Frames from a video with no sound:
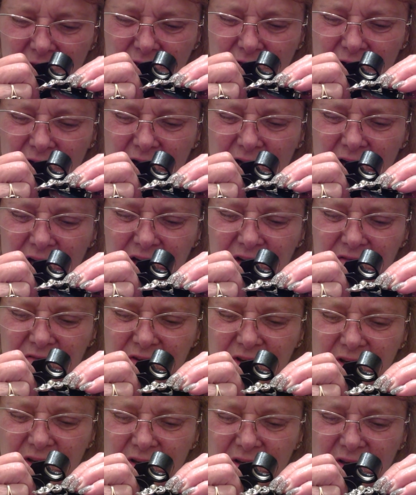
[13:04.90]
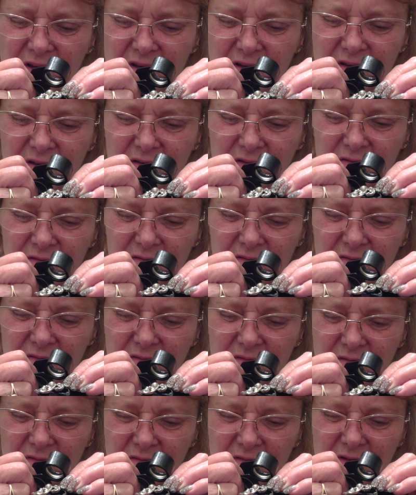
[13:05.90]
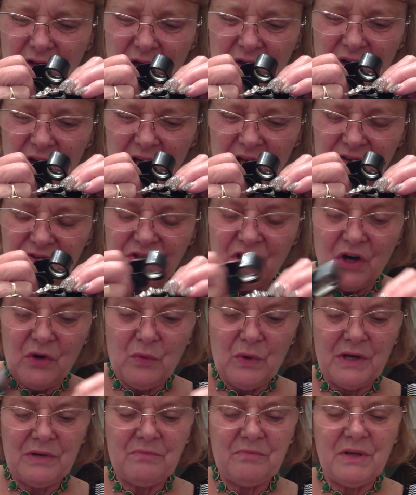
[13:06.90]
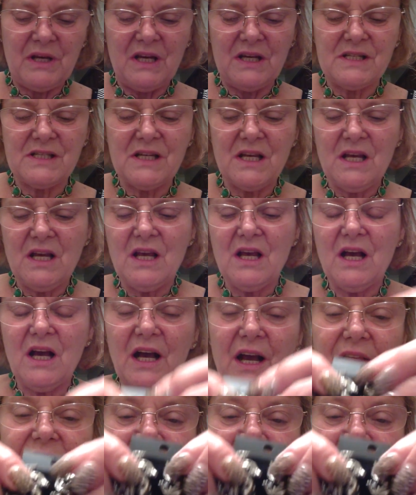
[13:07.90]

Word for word: they're kind of a... Okay, it's all one piece. I